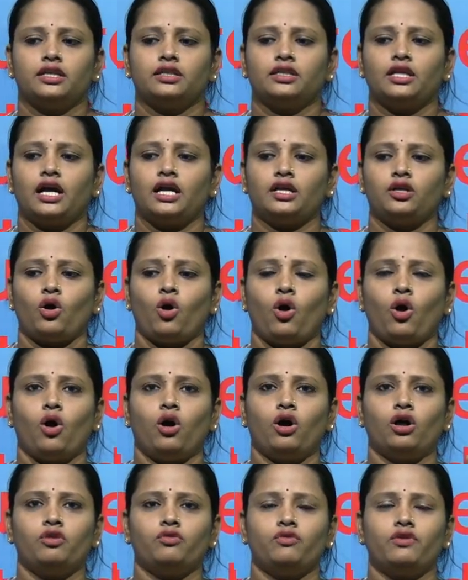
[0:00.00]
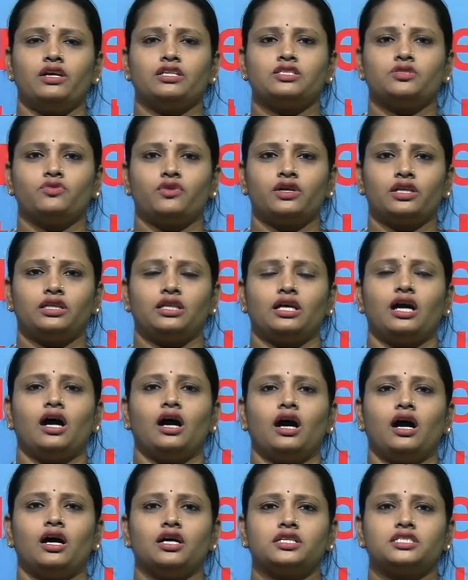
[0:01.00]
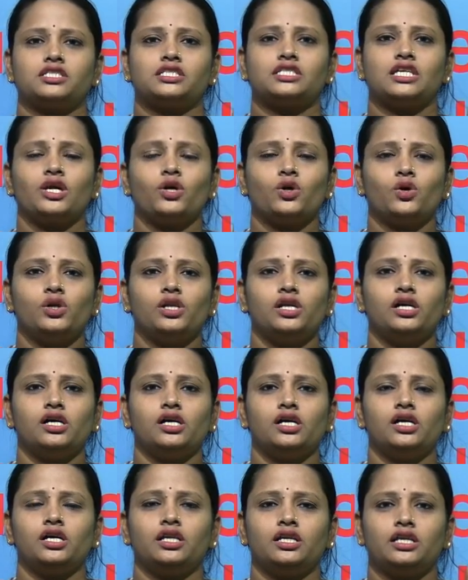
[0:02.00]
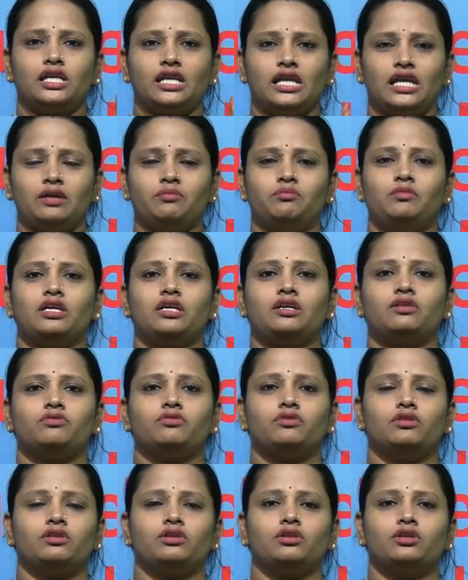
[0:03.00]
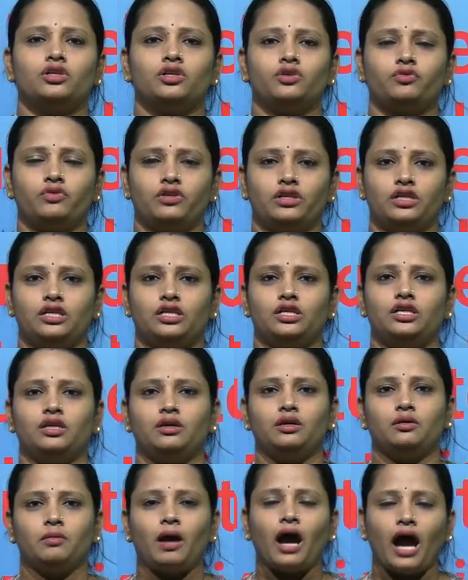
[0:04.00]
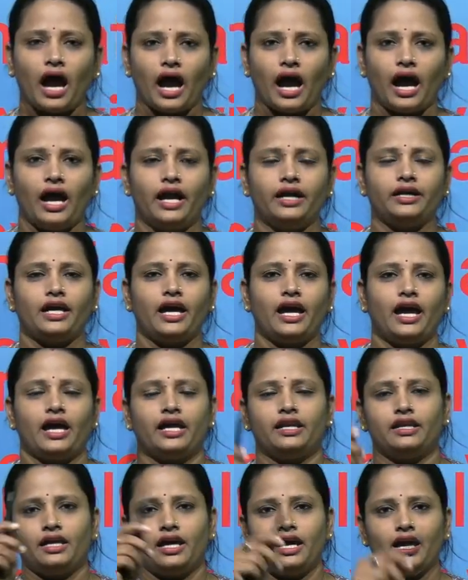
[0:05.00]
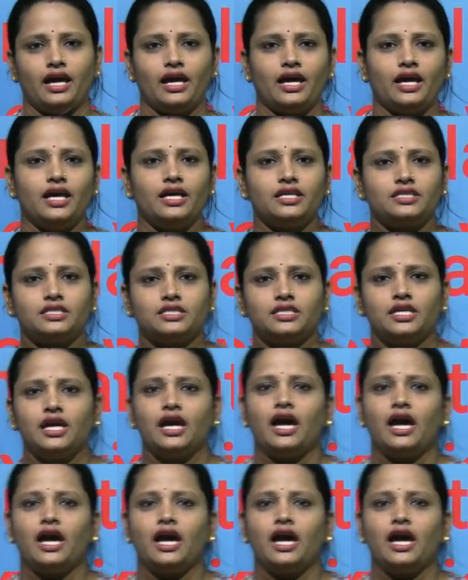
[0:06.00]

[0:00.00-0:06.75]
that always with a singular naming word we add an S